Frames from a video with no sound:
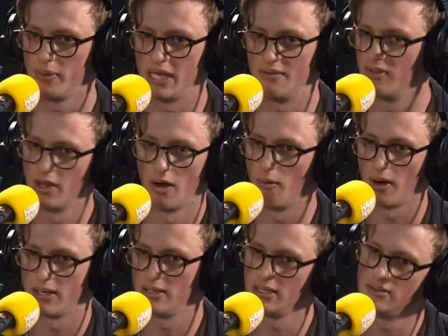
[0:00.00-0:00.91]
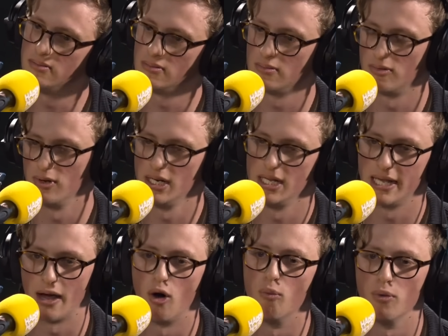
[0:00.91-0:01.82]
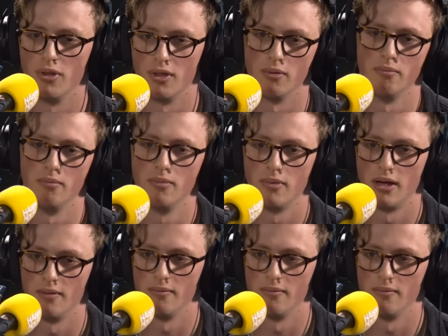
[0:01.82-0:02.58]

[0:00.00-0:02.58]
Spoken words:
even though I didn't really get on with them. And